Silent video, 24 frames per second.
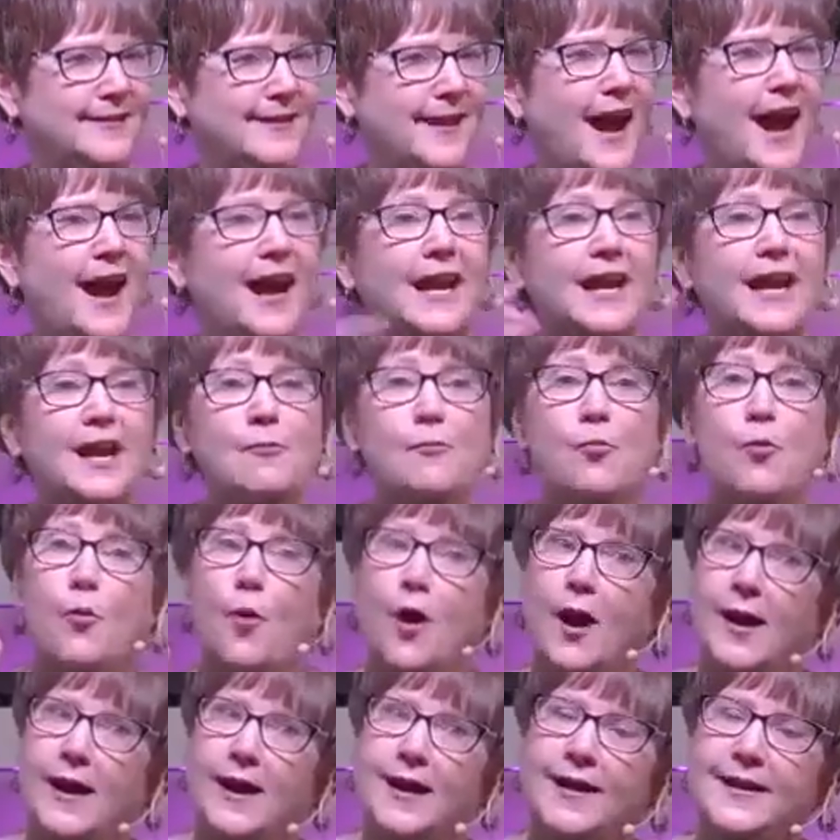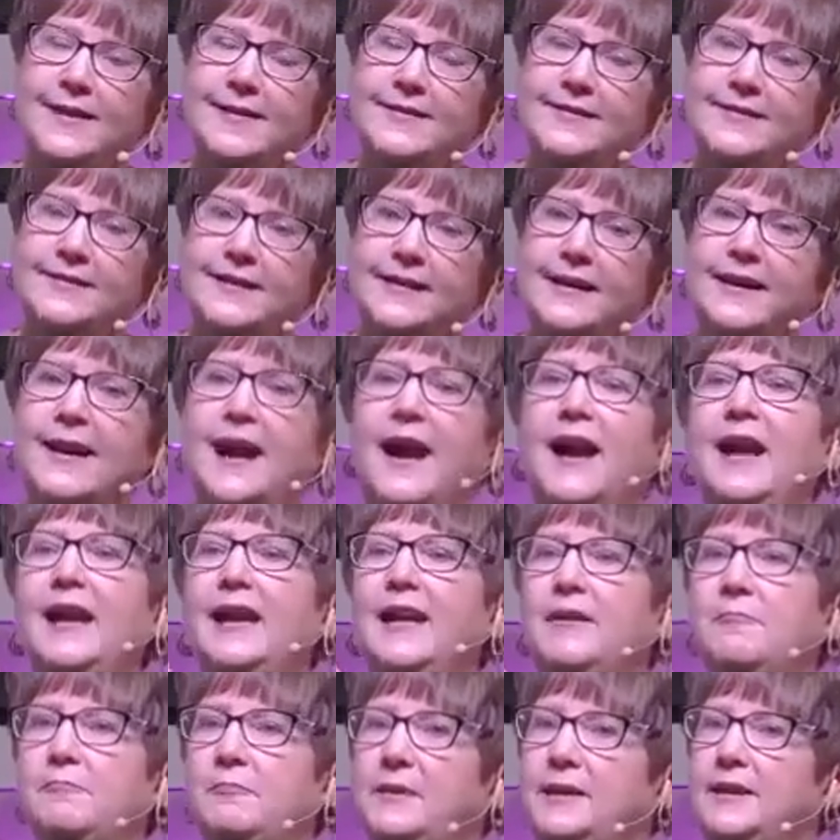I am wise, and I
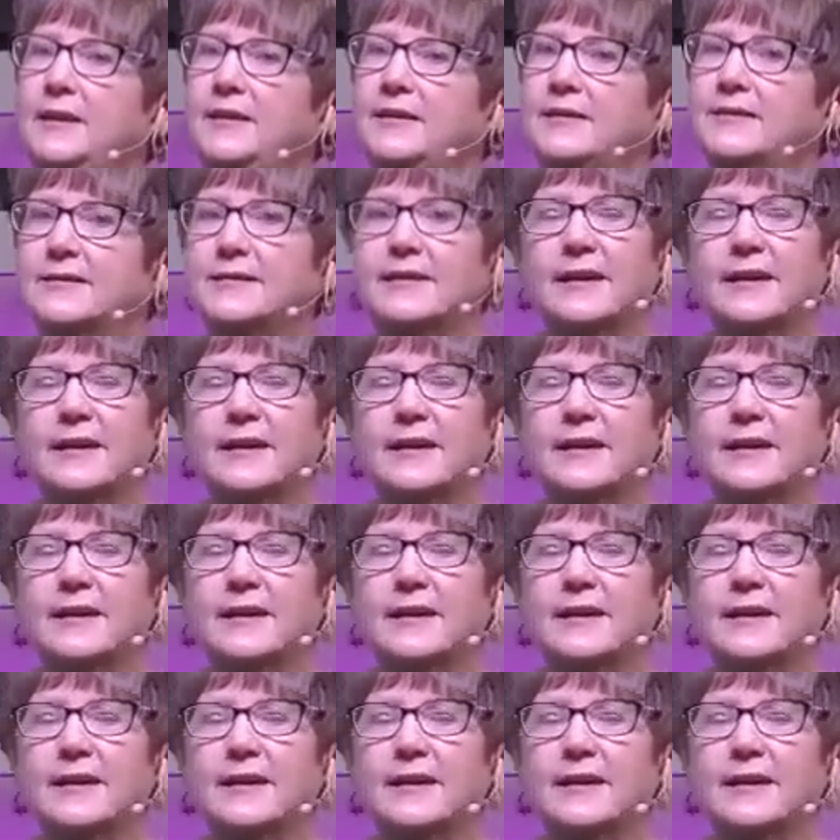am peace,